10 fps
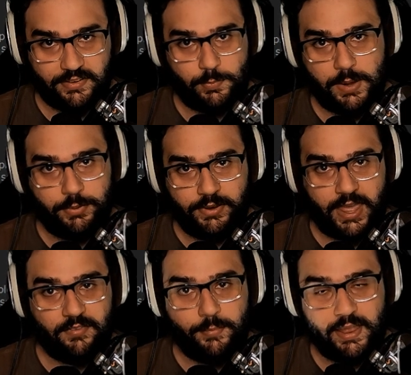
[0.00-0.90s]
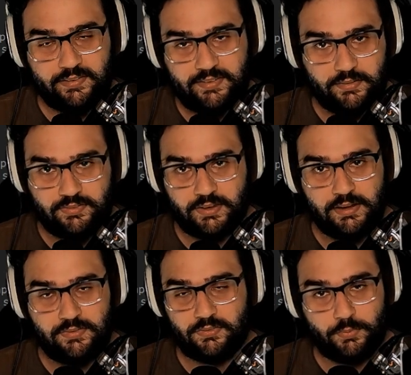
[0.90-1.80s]
people to have a maxed out
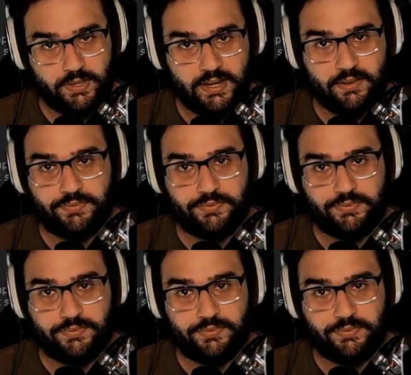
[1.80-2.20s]
city, since we can have